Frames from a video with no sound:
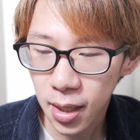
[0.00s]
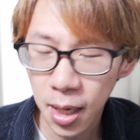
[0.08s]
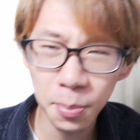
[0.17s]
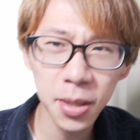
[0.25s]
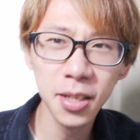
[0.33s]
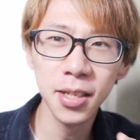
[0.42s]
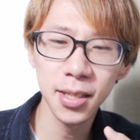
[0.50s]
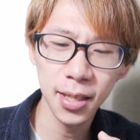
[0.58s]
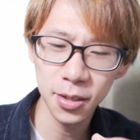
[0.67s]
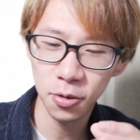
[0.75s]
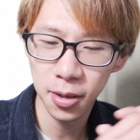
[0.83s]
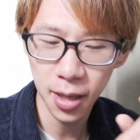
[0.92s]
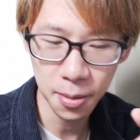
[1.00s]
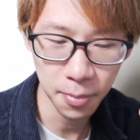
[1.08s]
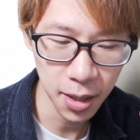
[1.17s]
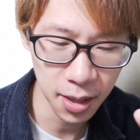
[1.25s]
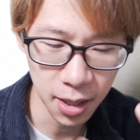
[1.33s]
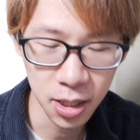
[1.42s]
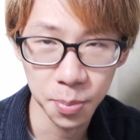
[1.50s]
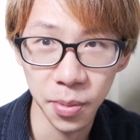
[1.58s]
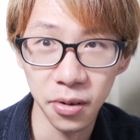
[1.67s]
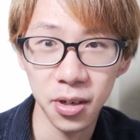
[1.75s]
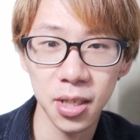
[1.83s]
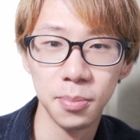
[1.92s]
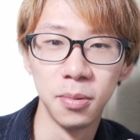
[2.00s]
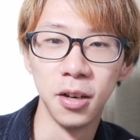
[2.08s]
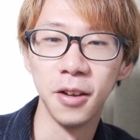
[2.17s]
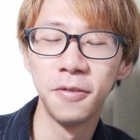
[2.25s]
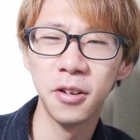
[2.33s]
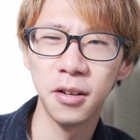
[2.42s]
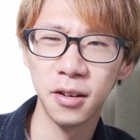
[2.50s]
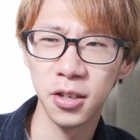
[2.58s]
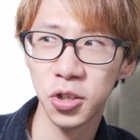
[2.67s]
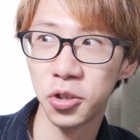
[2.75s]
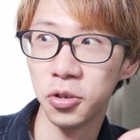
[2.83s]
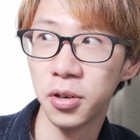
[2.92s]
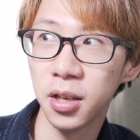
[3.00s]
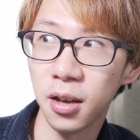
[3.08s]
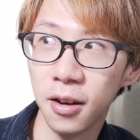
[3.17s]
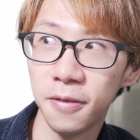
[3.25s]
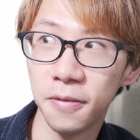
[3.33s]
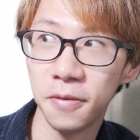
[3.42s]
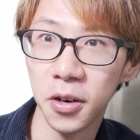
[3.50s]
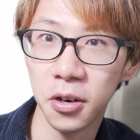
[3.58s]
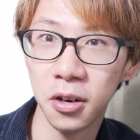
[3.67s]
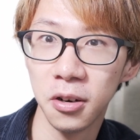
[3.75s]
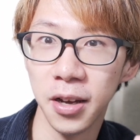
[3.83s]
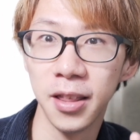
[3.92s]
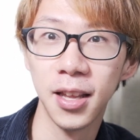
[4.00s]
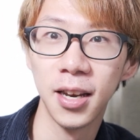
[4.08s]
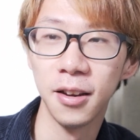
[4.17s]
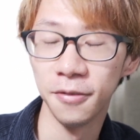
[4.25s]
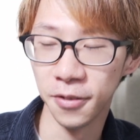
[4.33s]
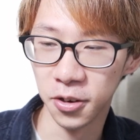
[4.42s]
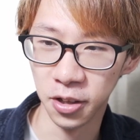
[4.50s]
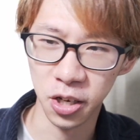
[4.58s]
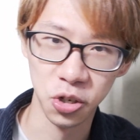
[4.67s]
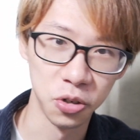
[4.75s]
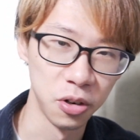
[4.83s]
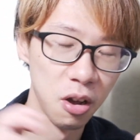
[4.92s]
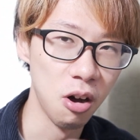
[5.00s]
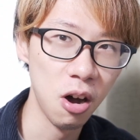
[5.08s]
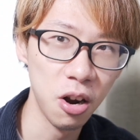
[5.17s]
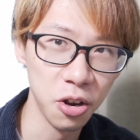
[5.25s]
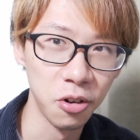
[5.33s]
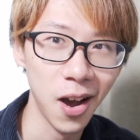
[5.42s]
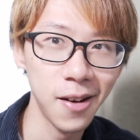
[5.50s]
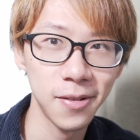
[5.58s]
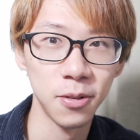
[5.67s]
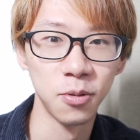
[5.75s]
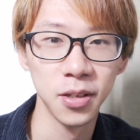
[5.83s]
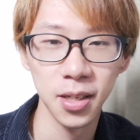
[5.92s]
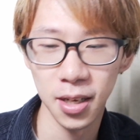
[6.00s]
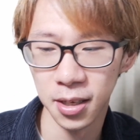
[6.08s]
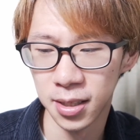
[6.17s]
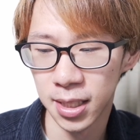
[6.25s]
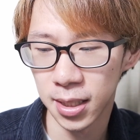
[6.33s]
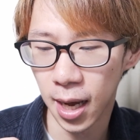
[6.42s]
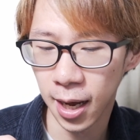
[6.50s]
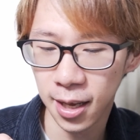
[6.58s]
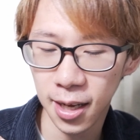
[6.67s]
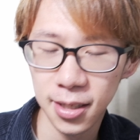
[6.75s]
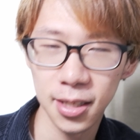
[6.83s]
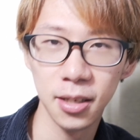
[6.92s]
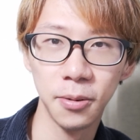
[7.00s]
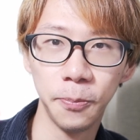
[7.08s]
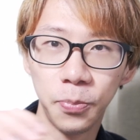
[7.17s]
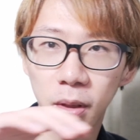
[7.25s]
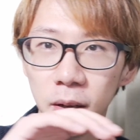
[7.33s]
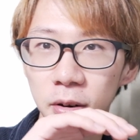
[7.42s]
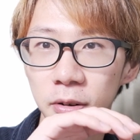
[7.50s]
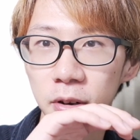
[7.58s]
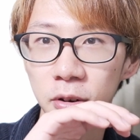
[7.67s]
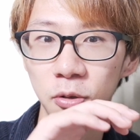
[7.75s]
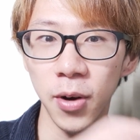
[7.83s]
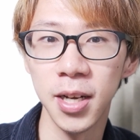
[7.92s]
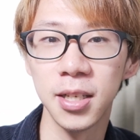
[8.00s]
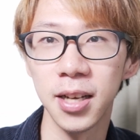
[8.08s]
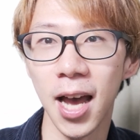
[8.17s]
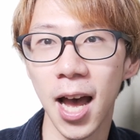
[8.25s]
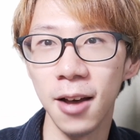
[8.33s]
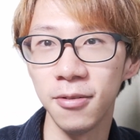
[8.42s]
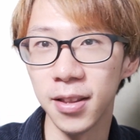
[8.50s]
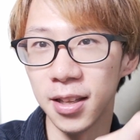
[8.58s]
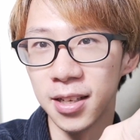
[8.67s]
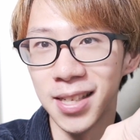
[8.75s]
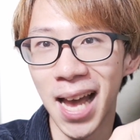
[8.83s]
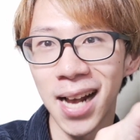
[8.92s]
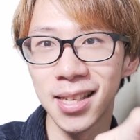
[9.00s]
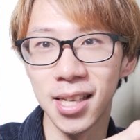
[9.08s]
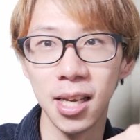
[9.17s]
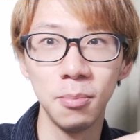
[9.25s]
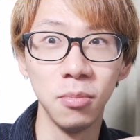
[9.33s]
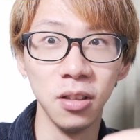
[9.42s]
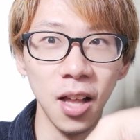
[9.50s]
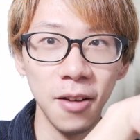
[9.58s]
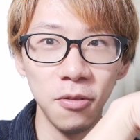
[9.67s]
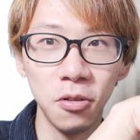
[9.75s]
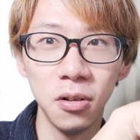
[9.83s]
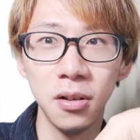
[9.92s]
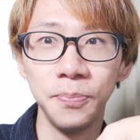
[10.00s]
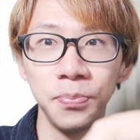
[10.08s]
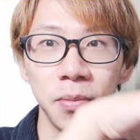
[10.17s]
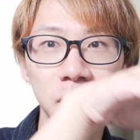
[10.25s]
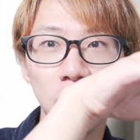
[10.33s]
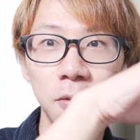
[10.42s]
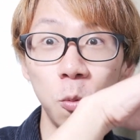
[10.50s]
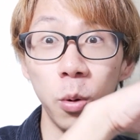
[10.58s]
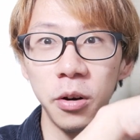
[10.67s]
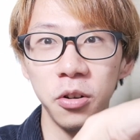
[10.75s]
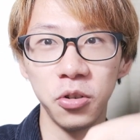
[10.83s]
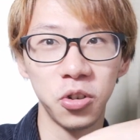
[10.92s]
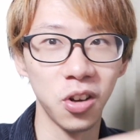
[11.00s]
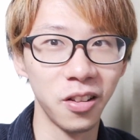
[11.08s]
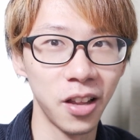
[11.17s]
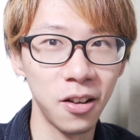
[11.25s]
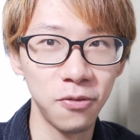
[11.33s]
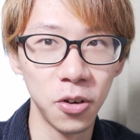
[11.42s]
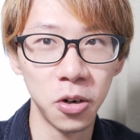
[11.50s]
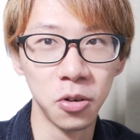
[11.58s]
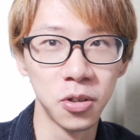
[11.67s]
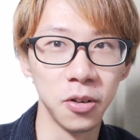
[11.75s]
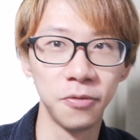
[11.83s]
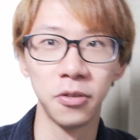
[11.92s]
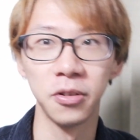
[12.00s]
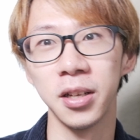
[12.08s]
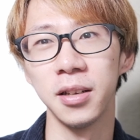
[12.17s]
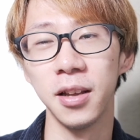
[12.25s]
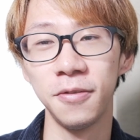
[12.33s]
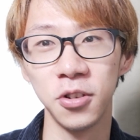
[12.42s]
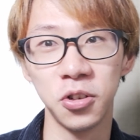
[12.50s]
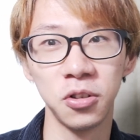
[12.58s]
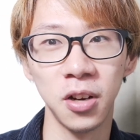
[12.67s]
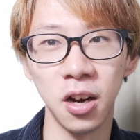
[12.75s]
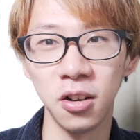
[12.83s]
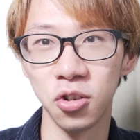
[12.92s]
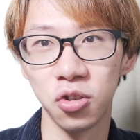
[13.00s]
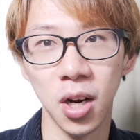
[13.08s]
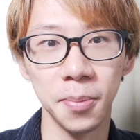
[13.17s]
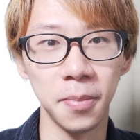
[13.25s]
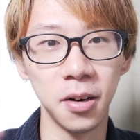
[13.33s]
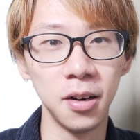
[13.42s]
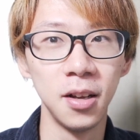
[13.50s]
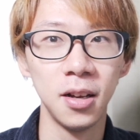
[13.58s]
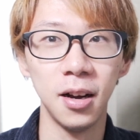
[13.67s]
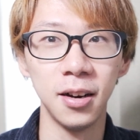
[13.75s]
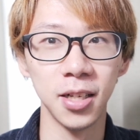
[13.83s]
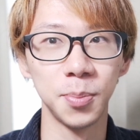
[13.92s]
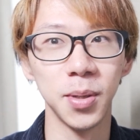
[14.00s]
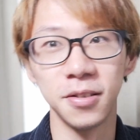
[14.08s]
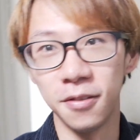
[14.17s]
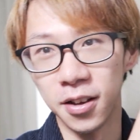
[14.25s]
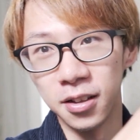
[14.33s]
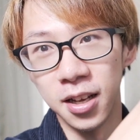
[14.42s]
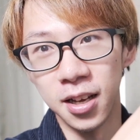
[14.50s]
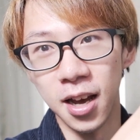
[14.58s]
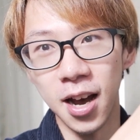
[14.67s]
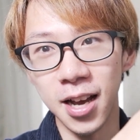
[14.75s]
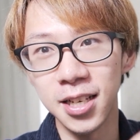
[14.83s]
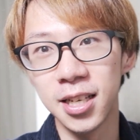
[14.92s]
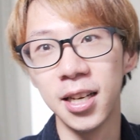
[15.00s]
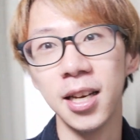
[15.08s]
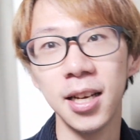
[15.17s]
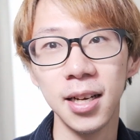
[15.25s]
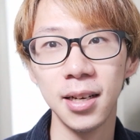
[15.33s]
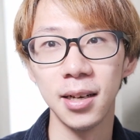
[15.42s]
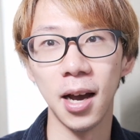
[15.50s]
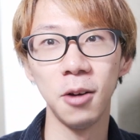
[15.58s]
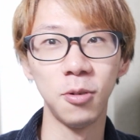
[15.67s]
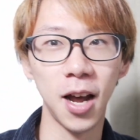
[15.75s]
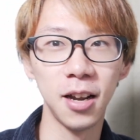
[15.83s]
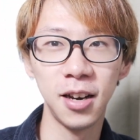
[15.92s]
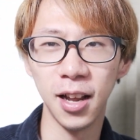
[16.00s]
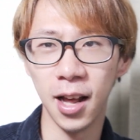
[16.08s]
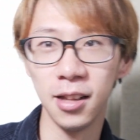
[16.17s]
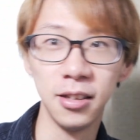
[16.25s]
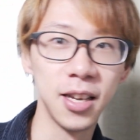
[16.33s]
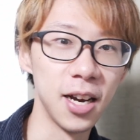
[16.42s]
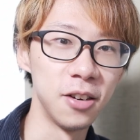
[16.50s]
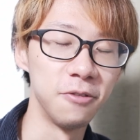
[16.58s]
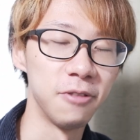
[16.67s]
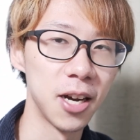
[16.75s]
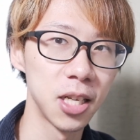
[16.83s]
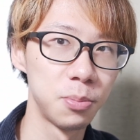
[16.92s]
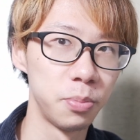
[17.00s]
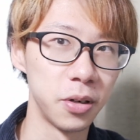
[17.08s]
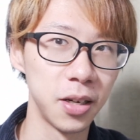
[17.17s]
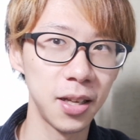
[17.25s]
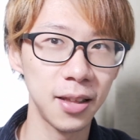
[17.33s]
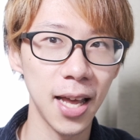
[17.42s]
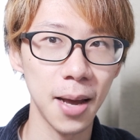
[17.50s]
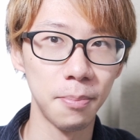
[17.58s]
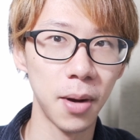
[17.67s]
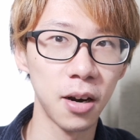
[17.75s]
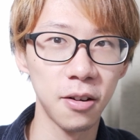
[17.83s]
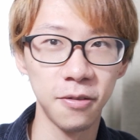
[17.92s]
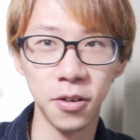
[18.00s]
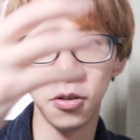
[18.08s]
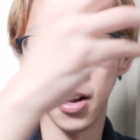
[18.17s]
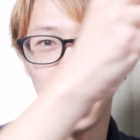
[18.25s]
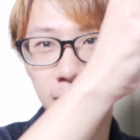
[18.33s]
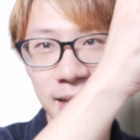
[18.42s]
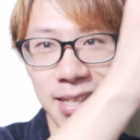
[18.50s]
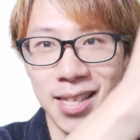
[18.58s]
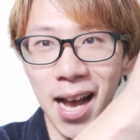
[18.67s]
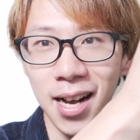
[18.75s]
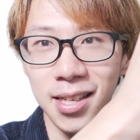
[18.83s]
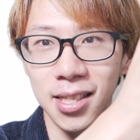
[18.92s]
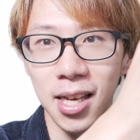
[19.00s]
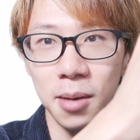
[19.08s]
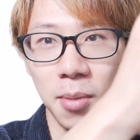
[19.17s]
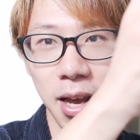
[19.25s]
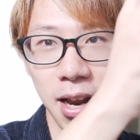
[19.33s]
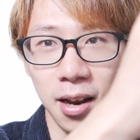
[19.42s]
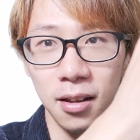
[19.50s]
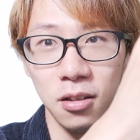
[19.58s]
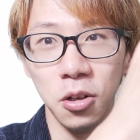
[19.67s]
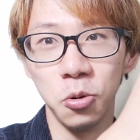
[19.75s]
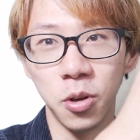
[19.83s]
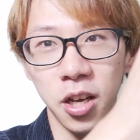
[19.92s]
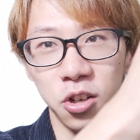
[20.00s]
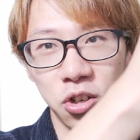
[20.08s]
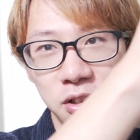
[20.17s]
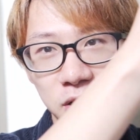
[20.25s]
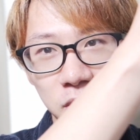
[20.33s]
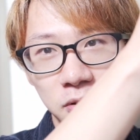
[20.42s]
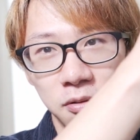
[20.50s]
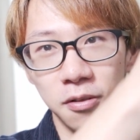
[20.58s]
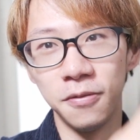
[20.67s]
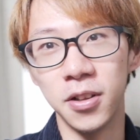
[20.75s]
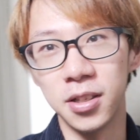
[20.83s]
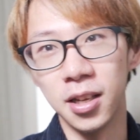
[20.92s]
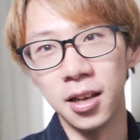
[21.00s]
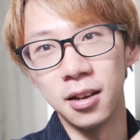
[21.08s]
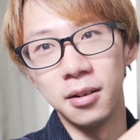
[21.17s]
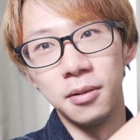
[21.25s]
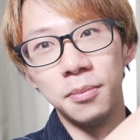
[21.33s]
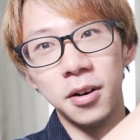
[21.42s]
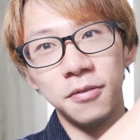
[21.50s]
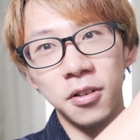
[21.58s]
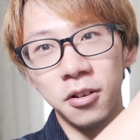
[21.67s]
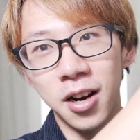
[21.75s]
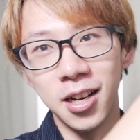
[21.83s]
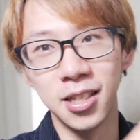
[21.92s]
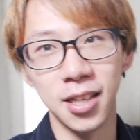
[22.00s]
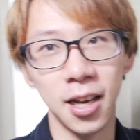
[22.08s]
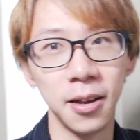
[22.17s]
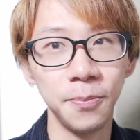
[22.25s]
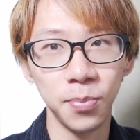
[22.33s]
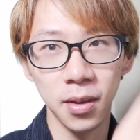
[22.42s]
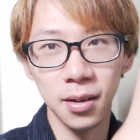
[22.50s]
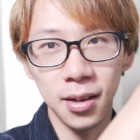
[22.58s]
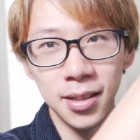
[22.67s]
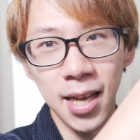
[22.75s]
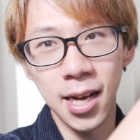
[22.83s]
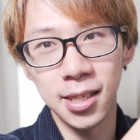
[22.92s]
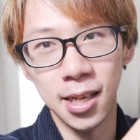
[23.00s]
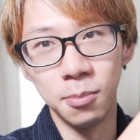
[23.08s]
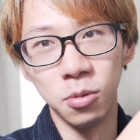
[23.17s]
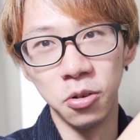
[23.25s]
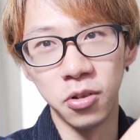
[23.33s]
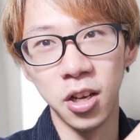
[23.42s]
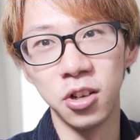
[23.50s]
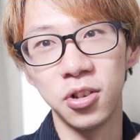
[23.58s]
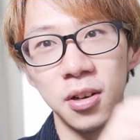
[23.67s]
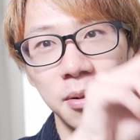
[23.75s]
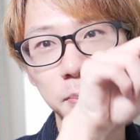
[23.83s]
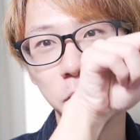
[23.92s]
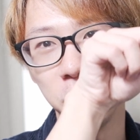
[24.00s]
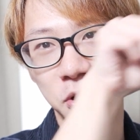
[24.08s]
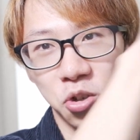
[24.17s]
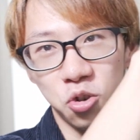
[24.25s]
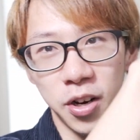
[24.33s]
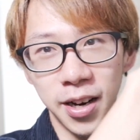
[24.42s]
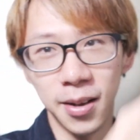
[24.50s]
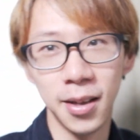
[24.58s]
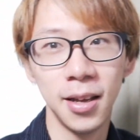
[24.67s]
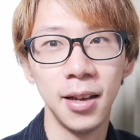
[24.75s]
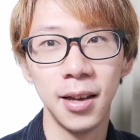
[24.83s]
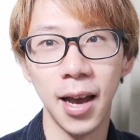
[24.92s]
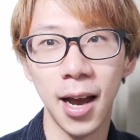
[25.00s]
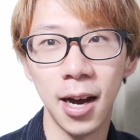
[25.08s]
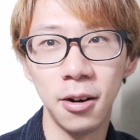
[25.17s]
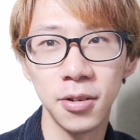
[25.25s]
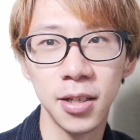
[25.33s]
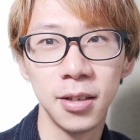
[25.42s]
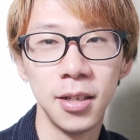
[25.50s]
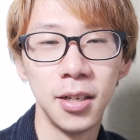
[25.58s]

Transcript: this is sort of like my experience, but if you're shooting a photo and then if you're like shooting audio afterwards, it's, I guess, great to have the exact same level of where you shot that photo. So if you shoot it on a tripod on a specific like height, I would highly advise putting that microphone on the exact same location. So if it's like above your eyesight, exact same location, pointing straight out,